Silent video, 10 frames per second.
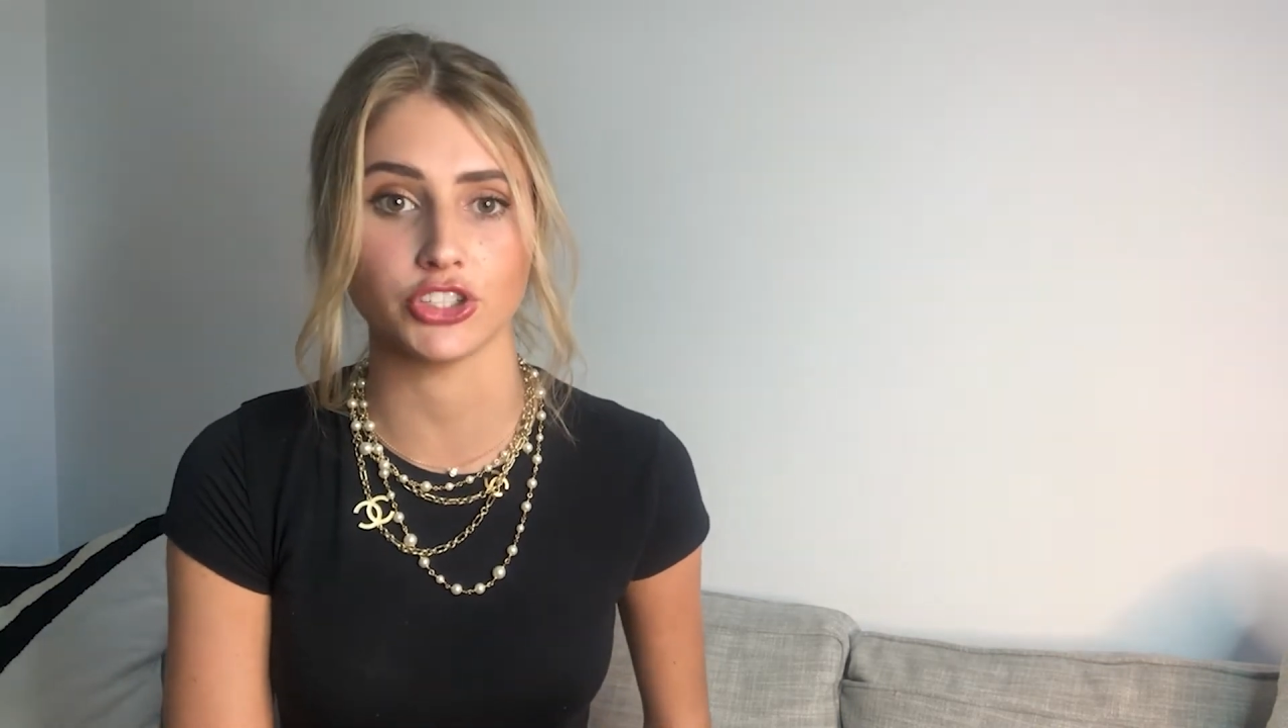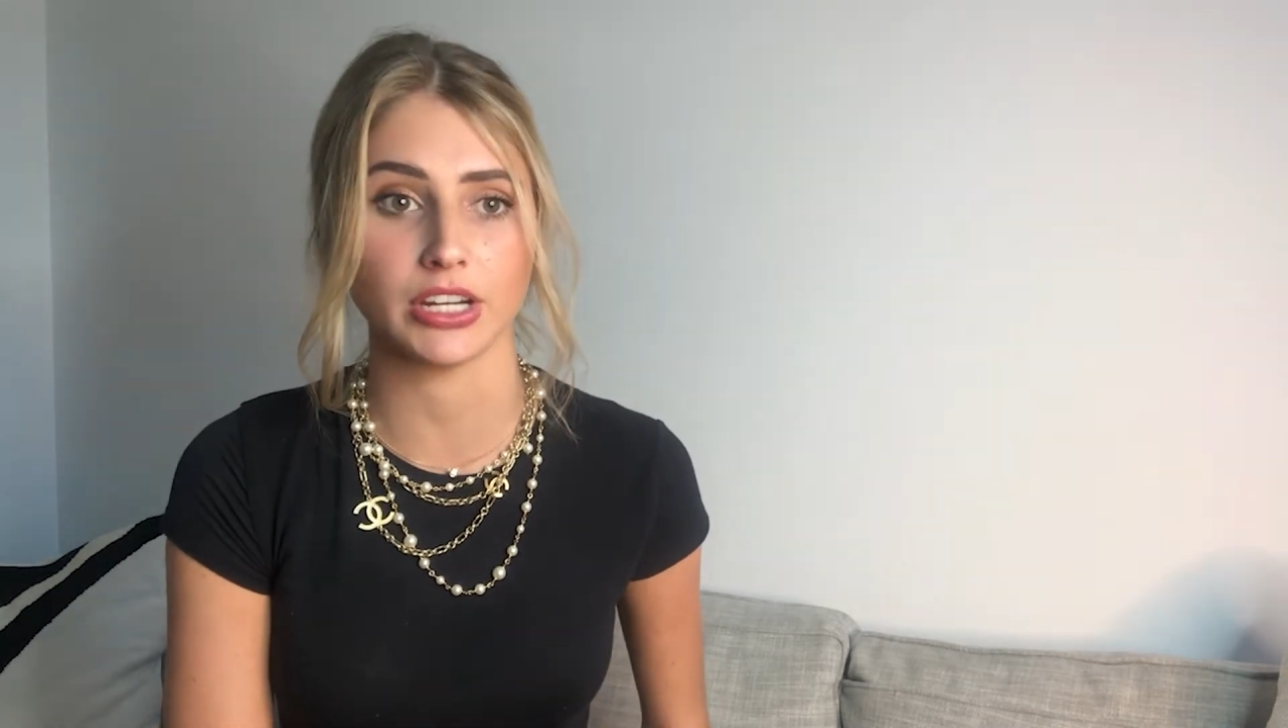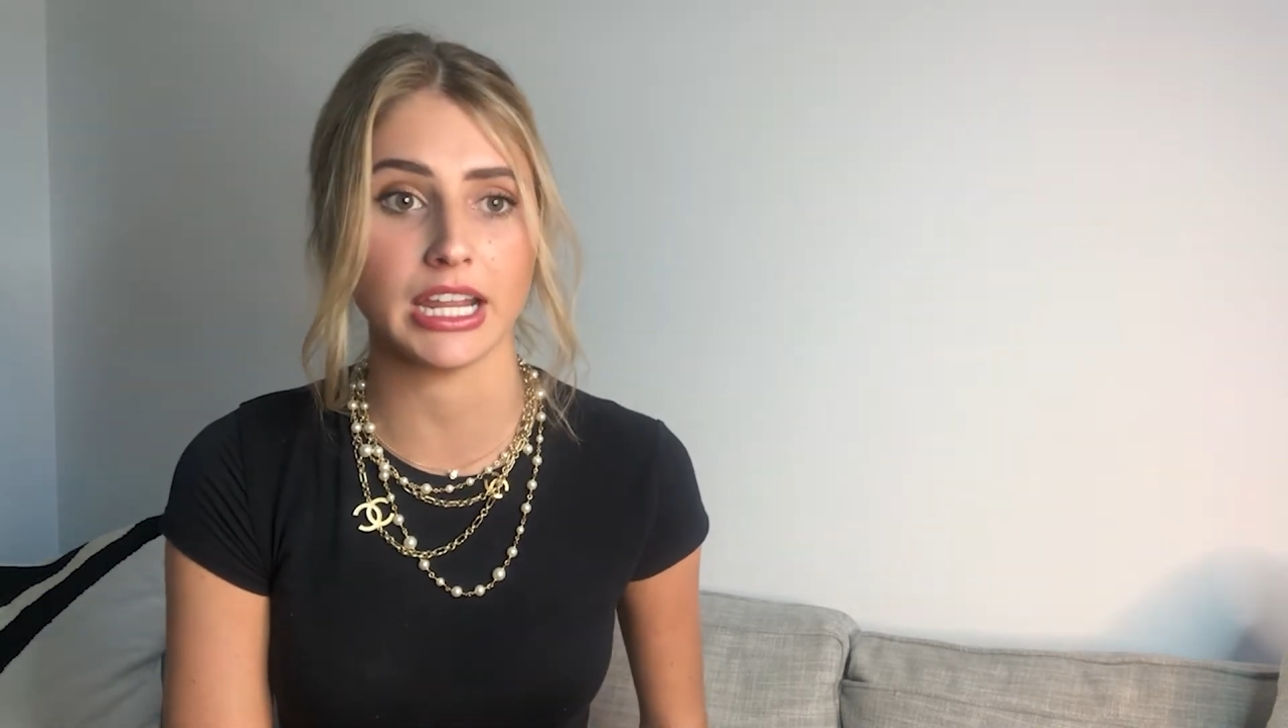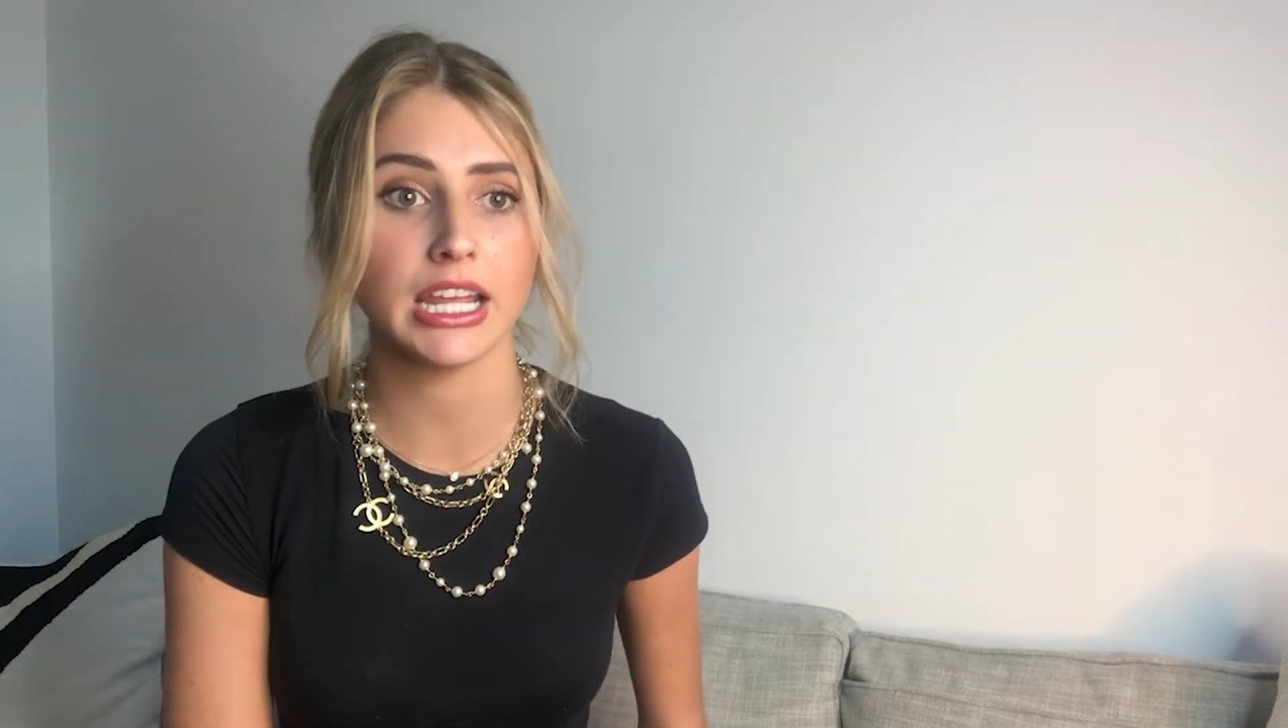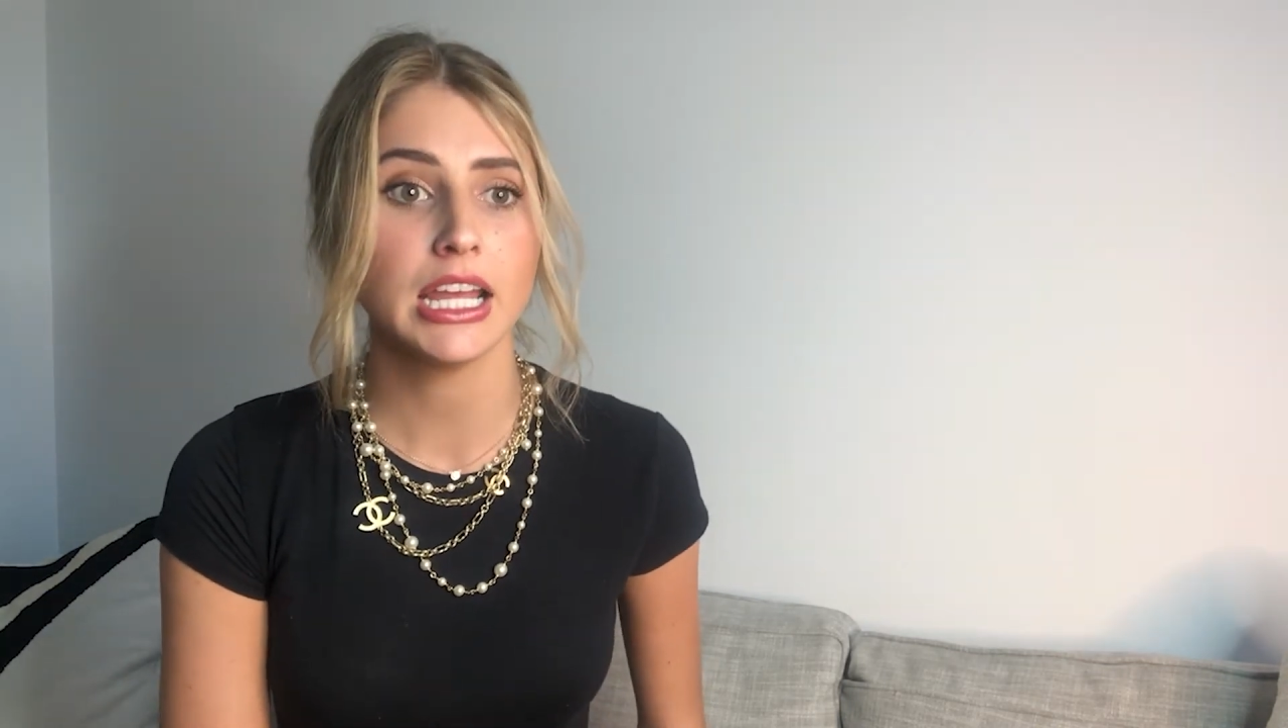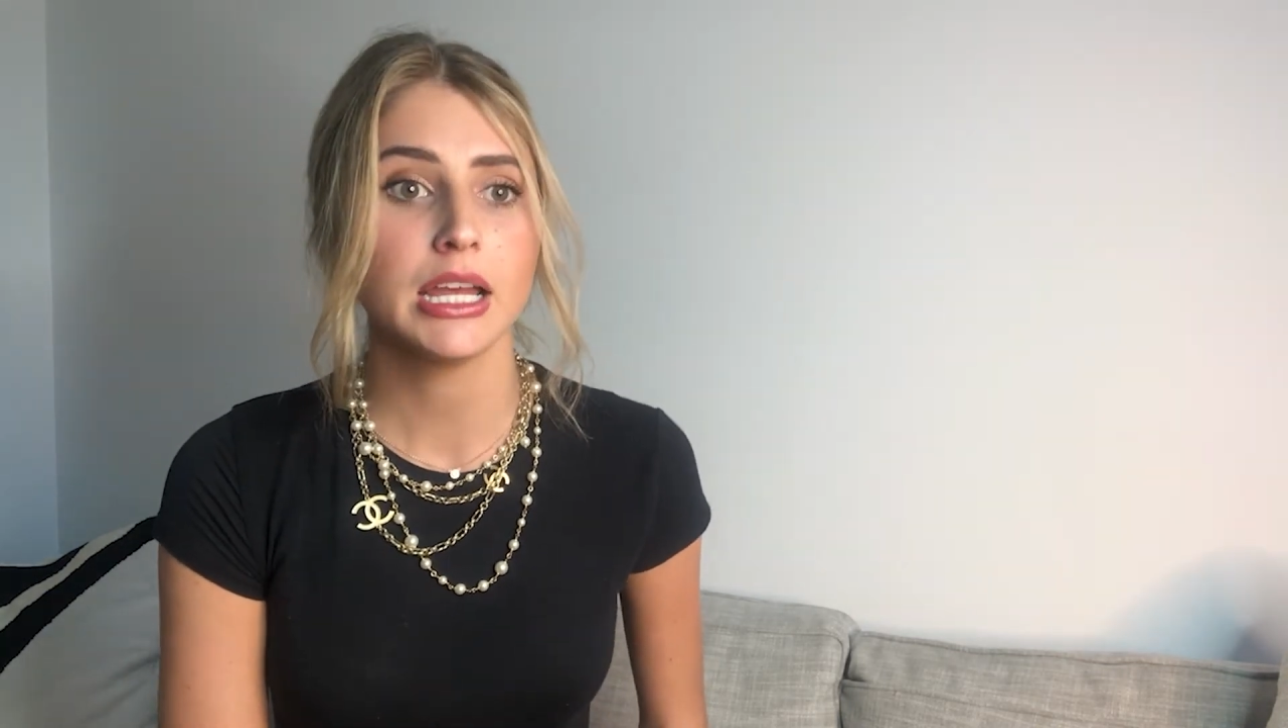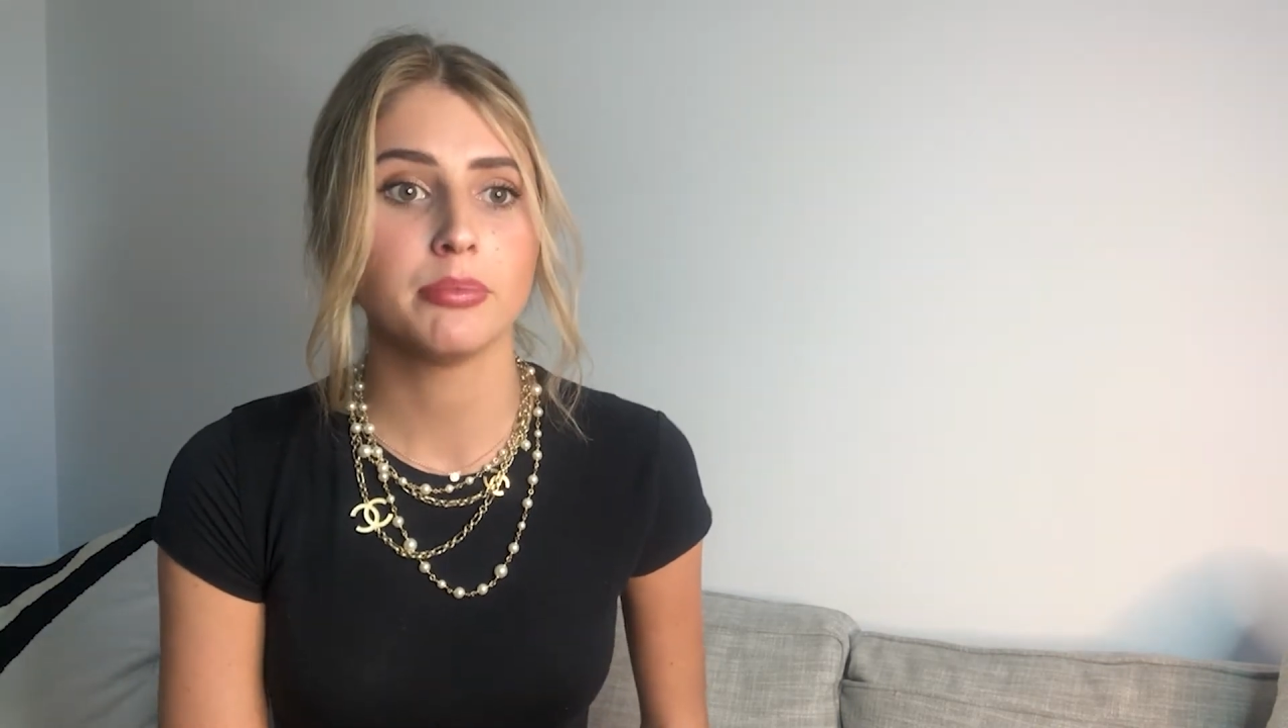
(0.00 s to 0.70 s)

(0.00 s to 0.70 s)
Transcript: injury.